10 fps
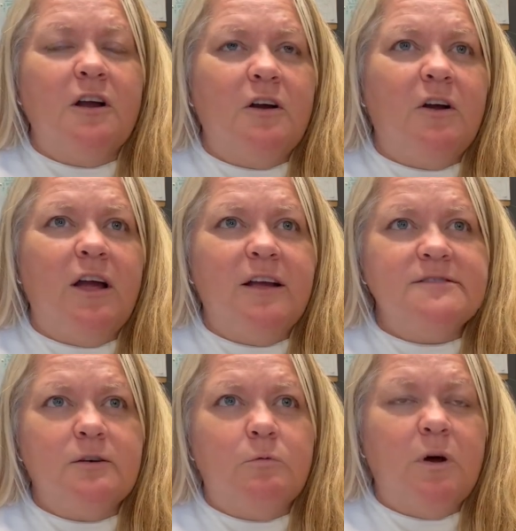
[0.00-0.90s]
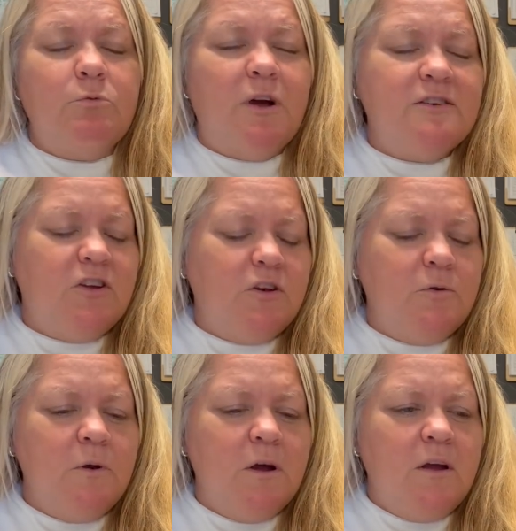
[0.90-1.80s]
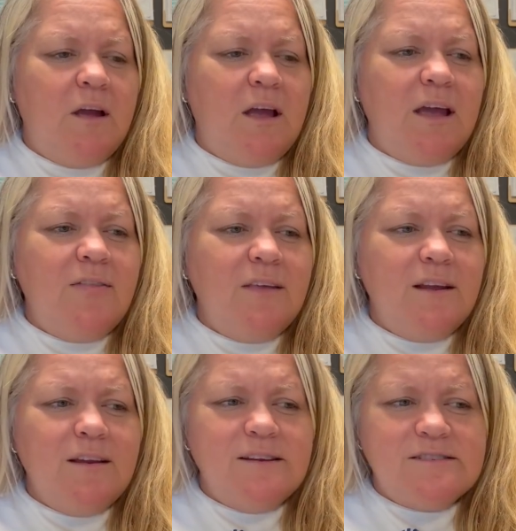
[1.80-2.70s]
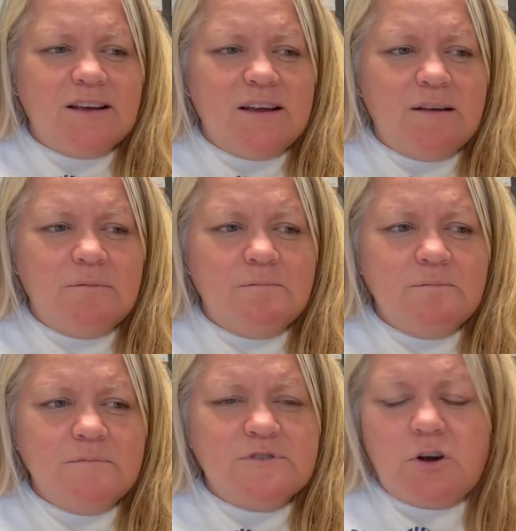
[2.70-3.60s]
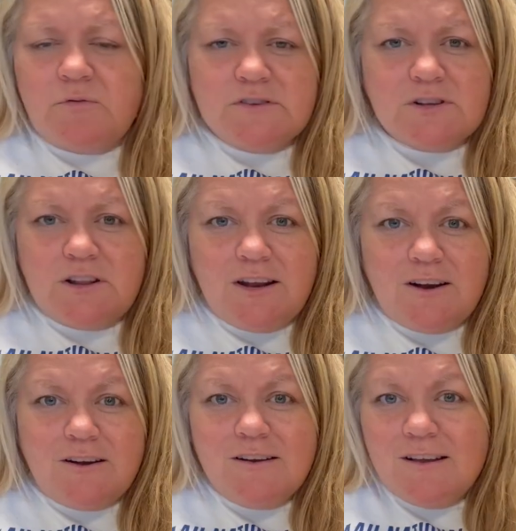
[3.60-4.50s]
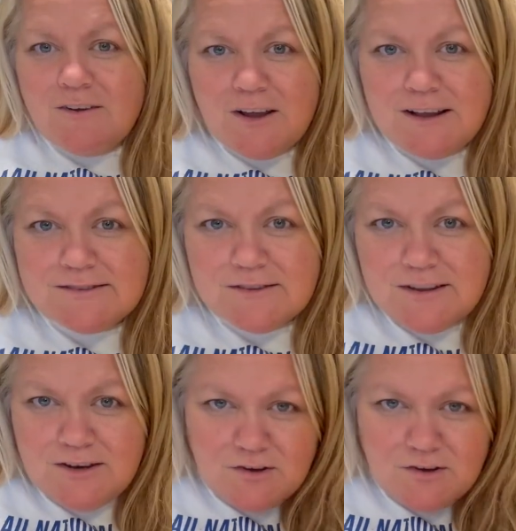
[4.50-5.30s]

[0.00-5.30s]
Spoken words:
Okay, so 1, 1, 2, and then it's a surface cleaner. Okay, so then